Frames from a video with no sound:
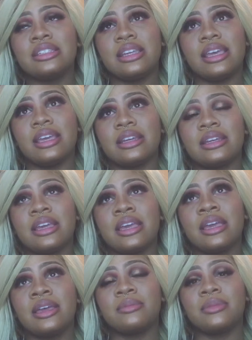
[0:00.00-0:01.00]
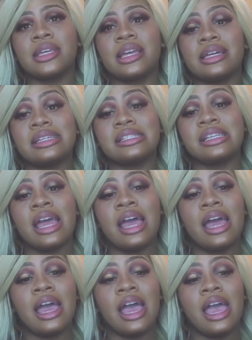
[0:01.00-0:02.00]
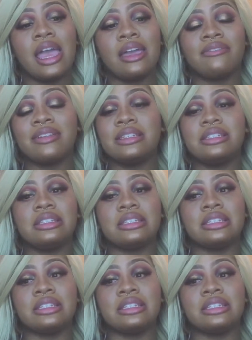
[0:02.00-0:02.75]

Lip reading: 10, because if it